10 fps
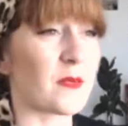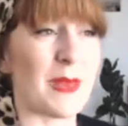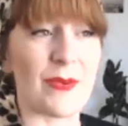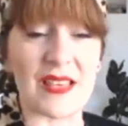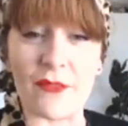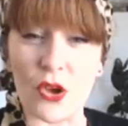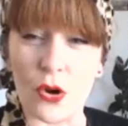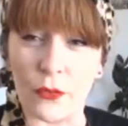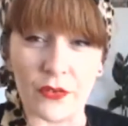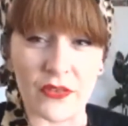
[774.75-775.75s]
Maybe see if you can
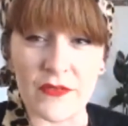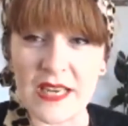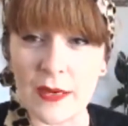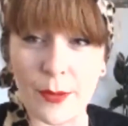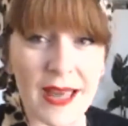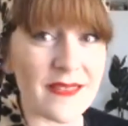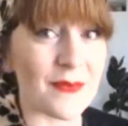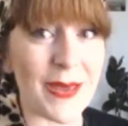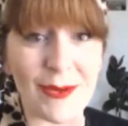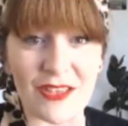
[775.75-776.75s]
hold for 15 breaths,
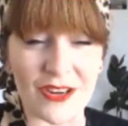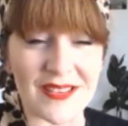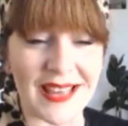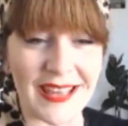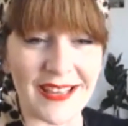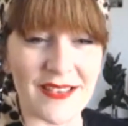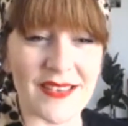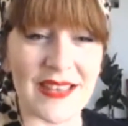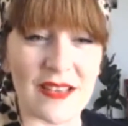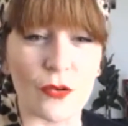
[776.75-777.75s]
maybe 30 seconds.
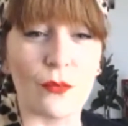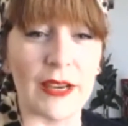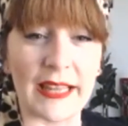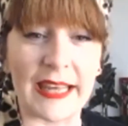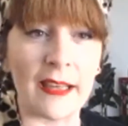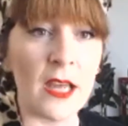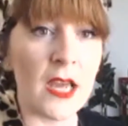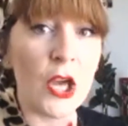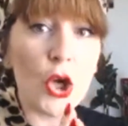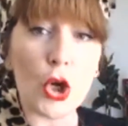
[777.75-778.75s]
These are really
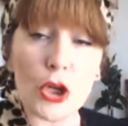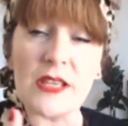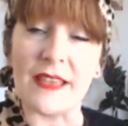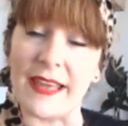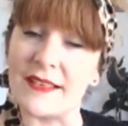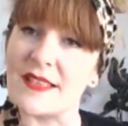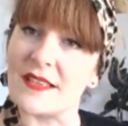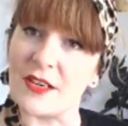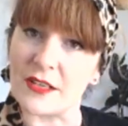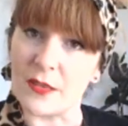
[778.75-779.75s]
good things to
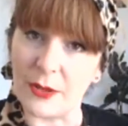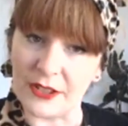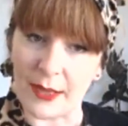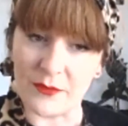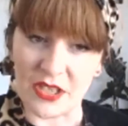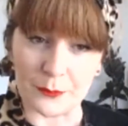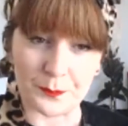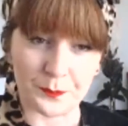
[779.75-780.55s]
start to build up to.